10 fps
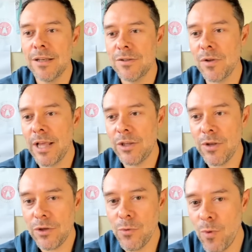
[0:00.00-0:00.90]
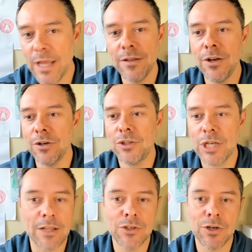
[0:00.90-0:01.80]
So like you win your
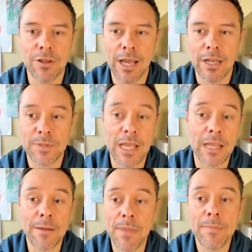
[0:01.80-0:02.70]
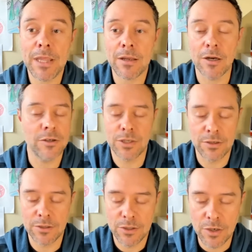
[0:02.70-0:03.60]
challenger lineups, and like maybe or
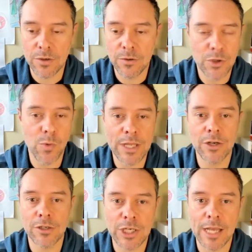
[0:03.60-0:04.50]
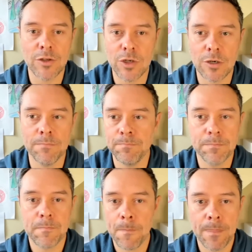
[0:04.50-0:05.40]
you win your challenger
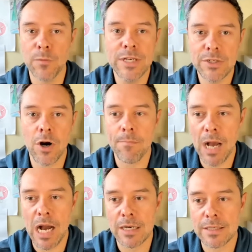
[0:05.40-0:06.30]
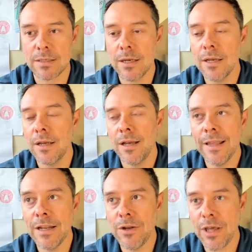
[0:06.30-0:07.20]
3-star box,
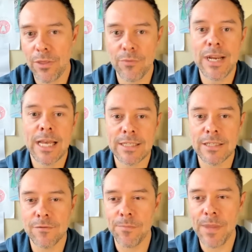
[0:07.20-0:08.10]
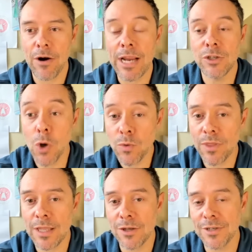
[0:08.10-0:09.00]
and then you get 3 essence from there. I don't
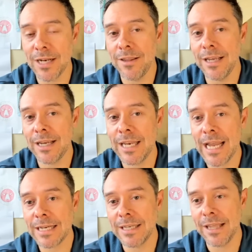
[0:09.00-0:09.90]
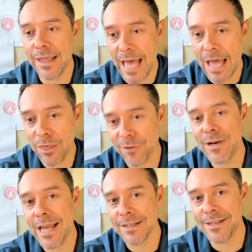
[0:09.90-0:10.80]
think there's anything connecting that
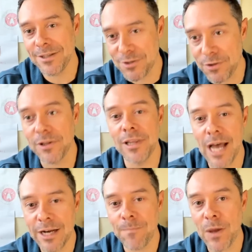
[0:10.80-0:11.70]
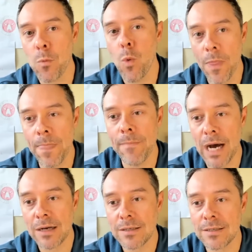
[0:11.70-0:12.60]
3 essence to the lineup that won the
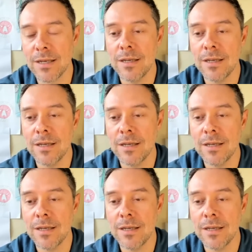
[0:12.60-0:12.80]
box.